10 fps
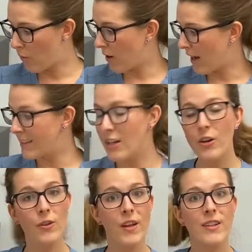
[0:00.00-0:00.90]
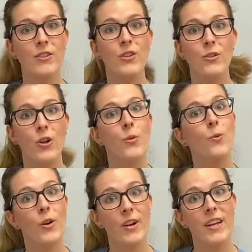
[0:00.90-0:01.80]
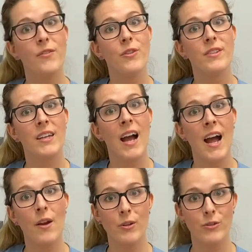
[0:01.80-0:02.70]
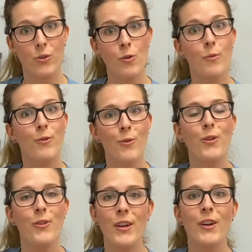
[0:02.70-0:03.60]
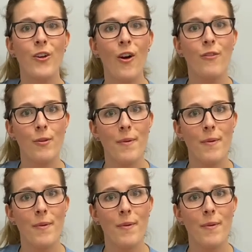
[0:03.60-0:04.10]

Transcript: I tell you that so that you don't worry if you see a high result before you get a call from